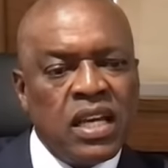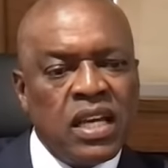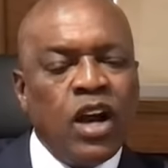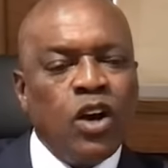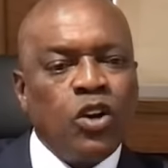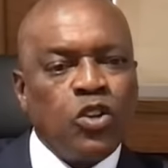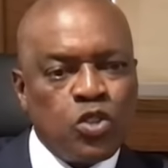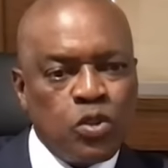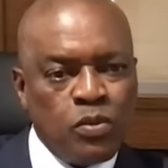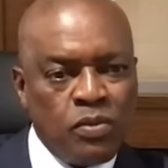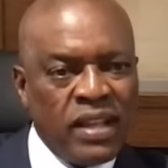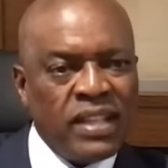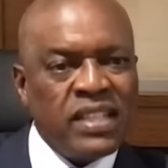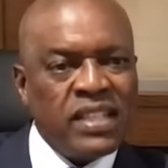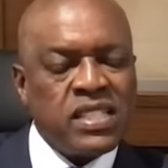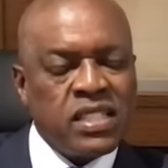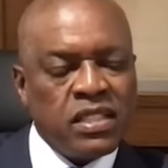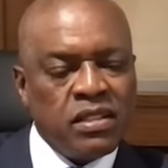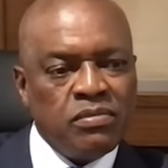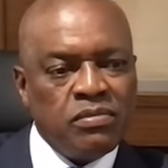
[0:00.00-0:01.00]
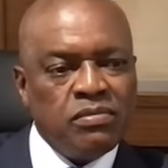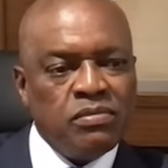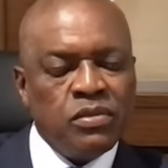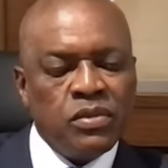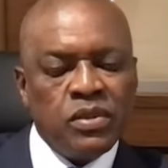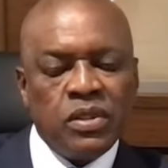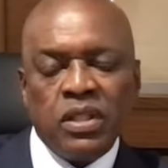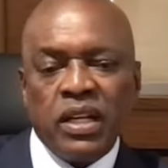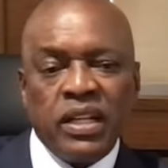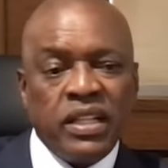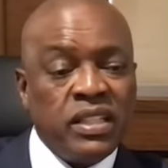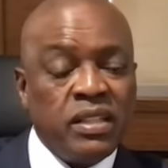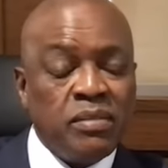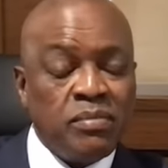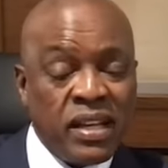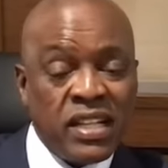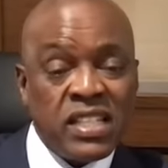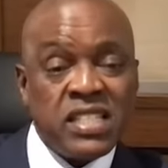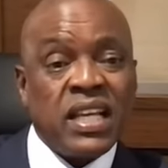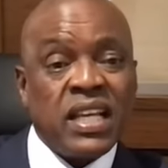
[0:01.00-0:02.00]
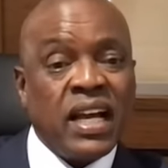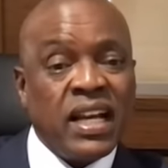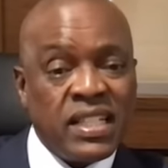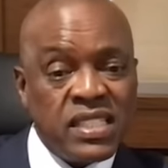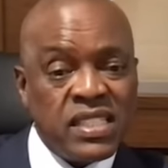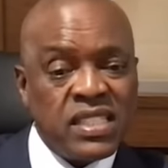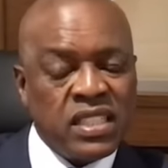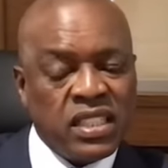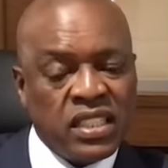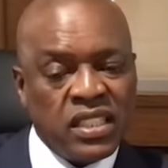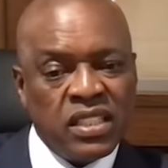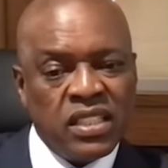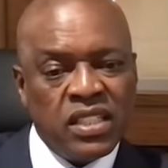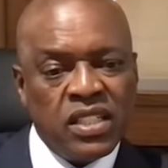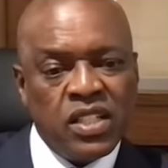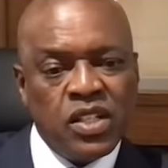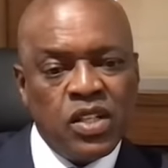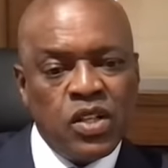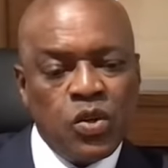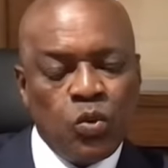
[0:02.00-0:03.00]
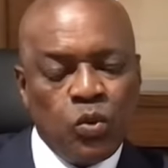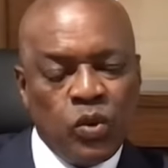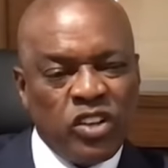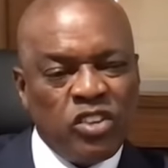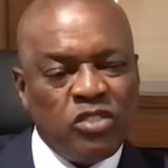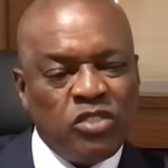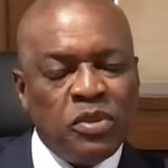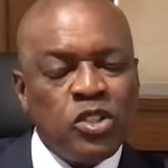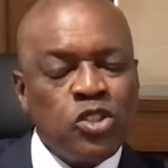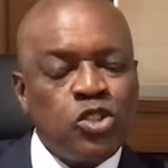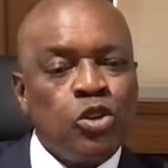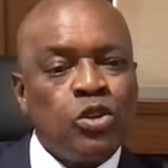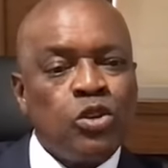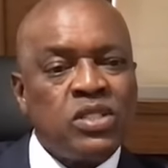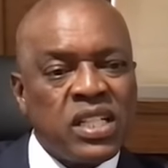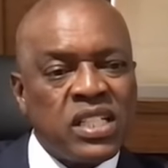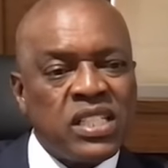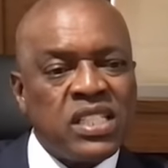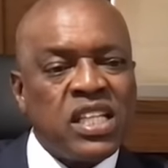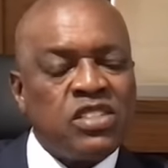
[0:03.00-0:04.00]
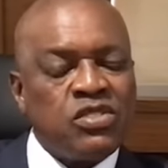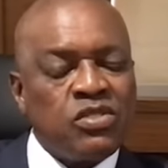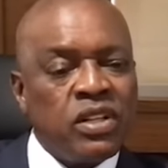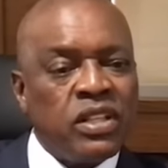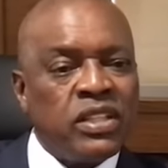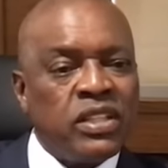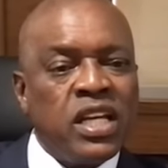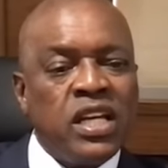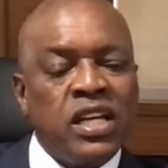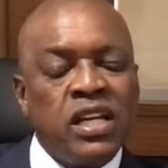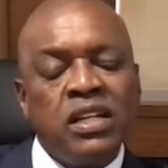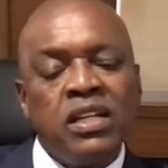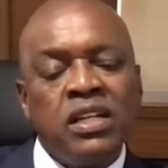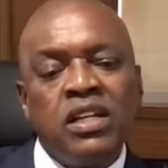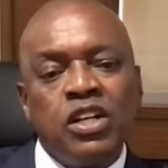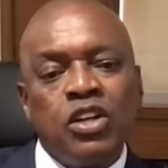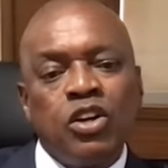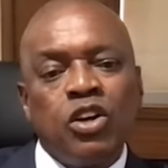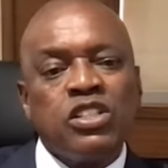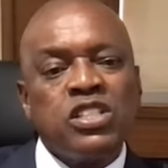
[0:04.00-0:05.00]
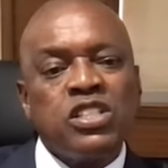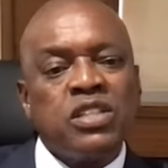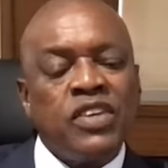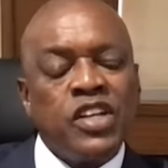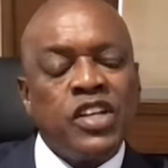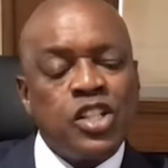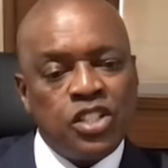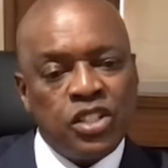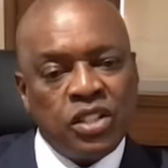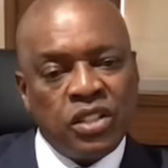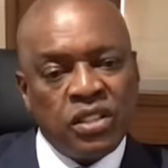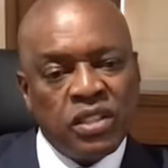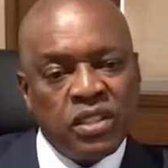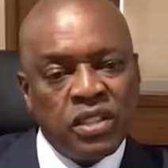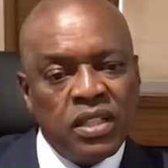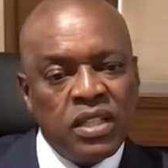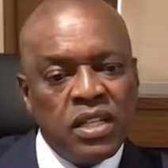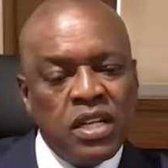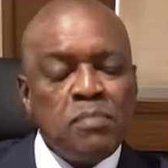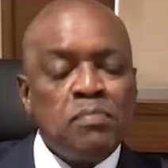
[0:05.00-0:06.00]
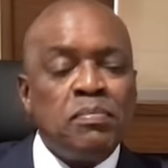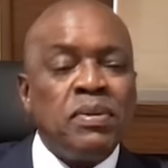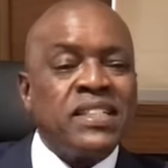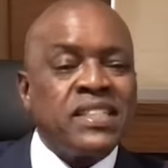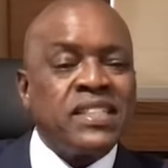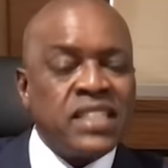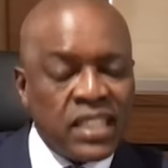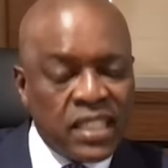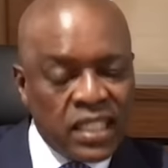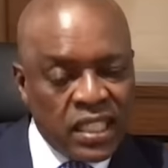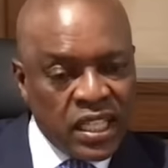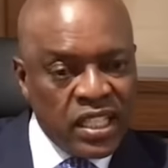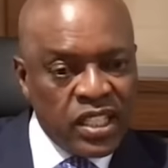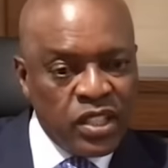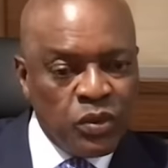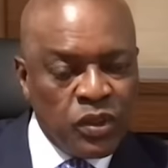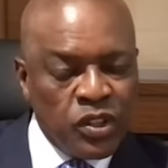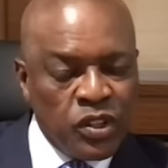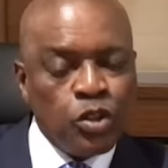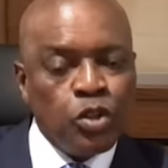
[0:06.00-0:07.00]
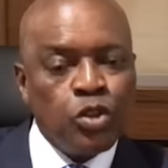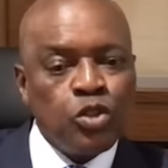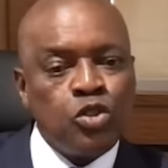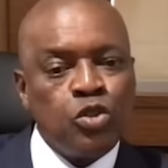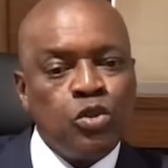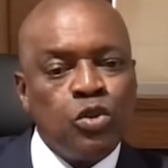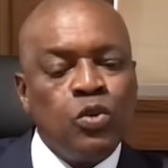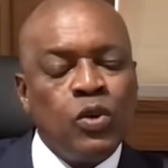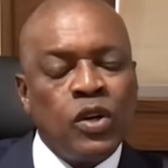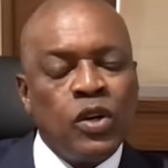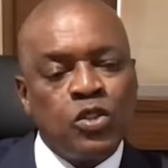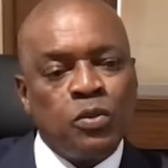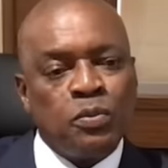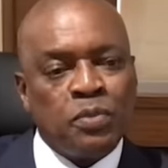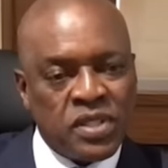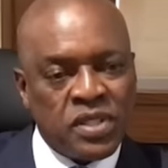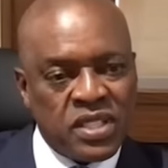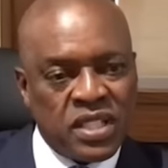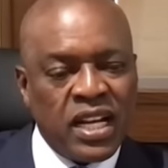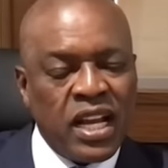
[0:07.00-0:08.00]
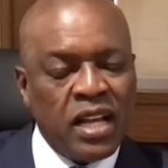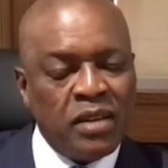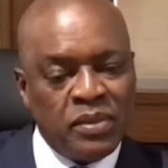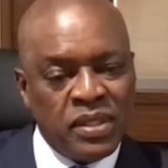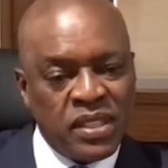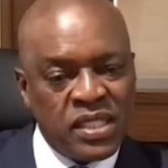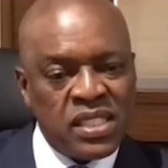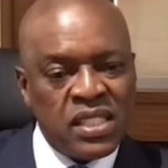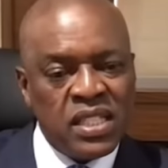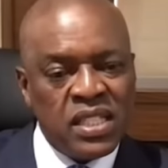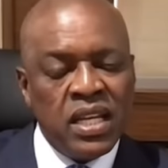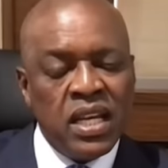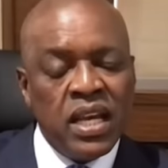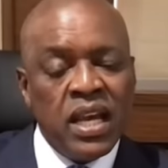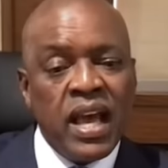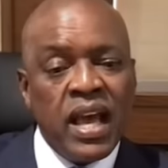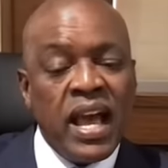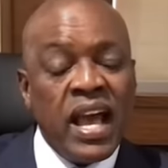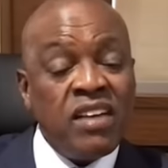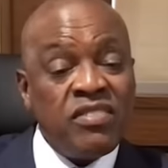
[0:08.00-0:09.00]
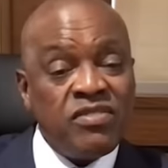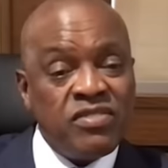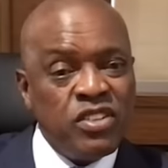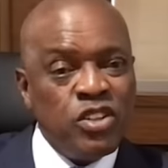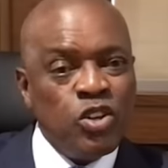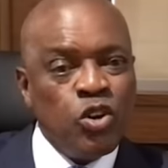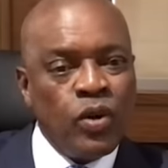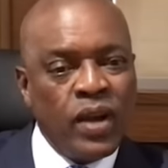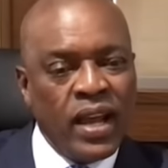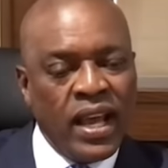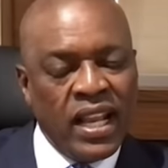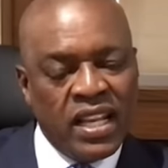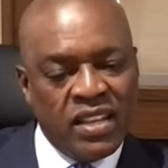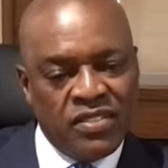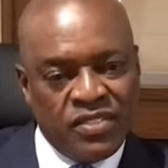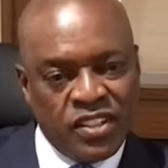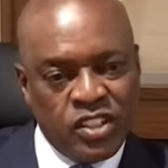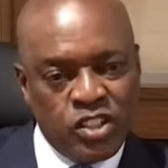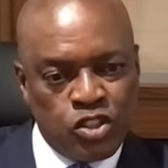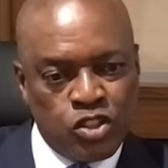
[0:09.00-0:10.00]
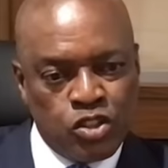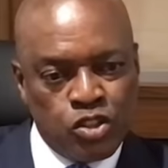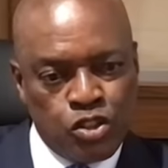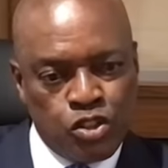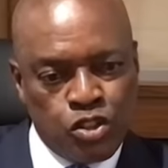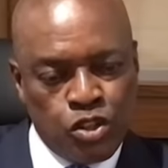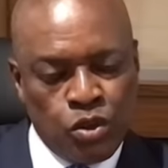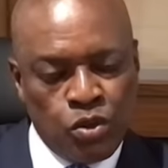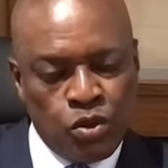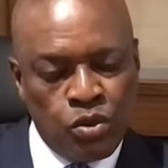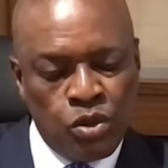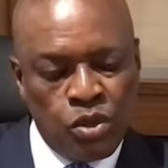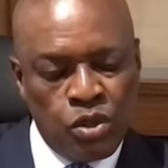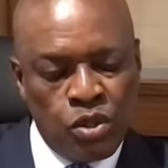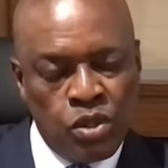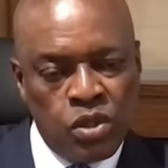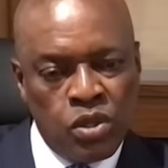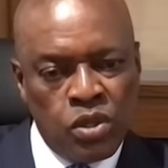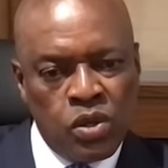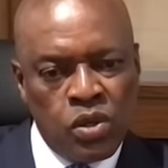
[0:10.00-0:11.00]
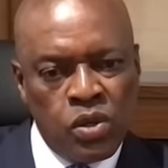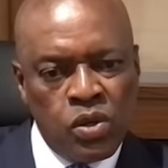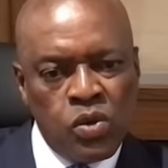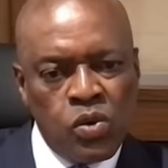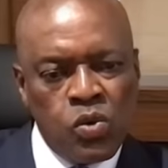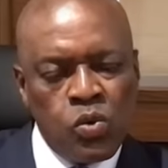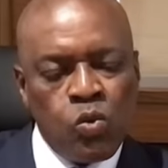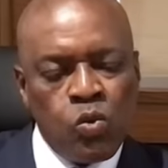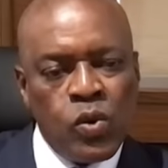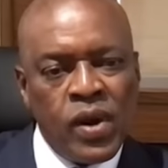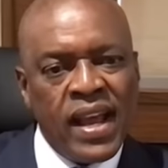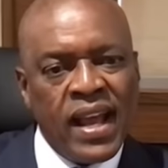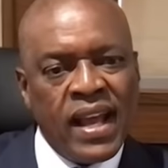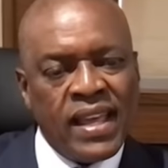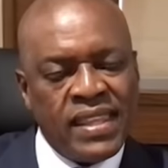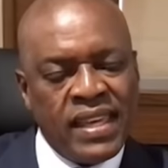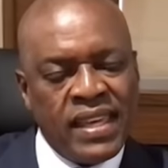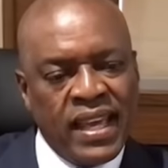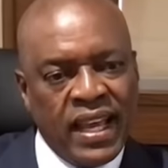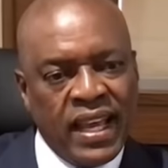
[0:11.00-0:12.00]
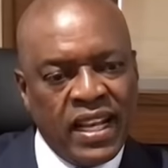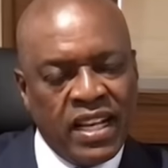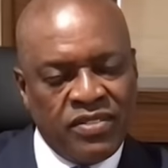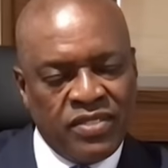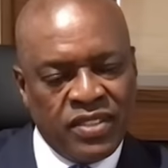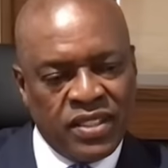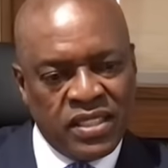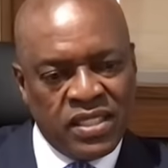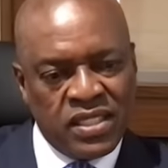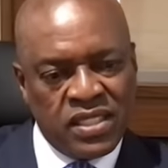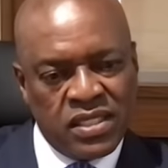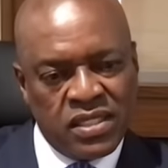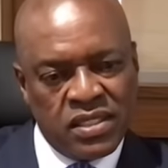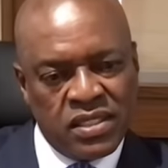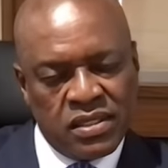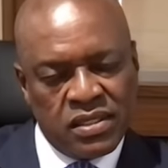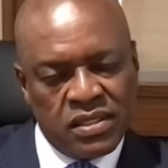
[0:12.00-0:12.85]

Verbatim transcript: how to manage them and manage the hunting when it's been so successful at their conservation, particularly when those who want to prescribe this have no elephants to show. Where are their elephants?